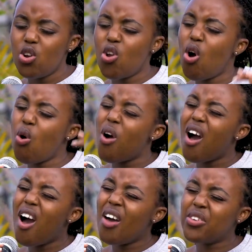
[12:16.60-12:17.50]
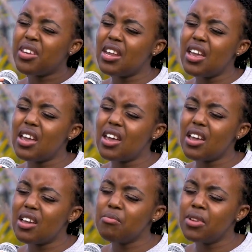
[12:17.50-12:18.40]
No other
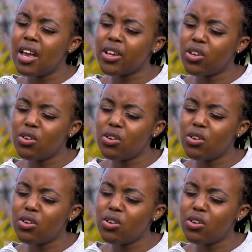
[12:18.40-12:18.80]
name like